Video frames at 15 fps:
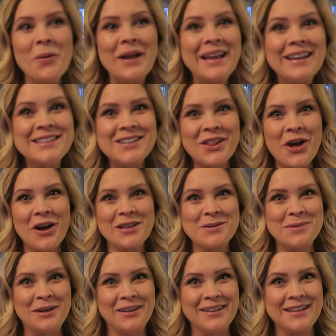going to the
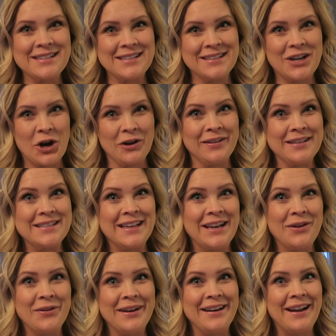hospital because Carly's
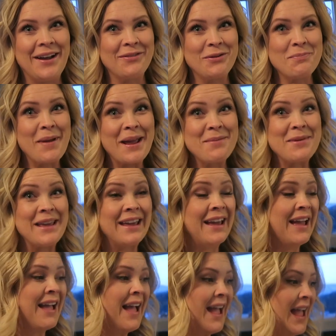getting ready to have her
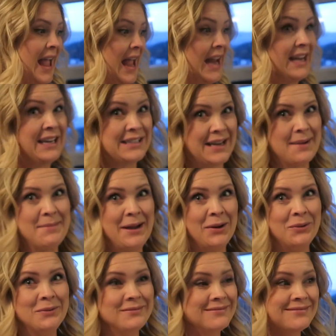baby anytime
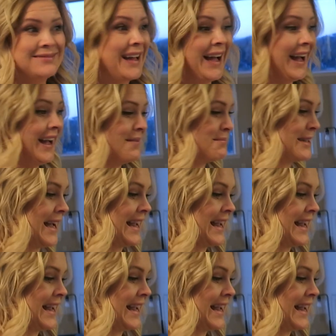now. I'm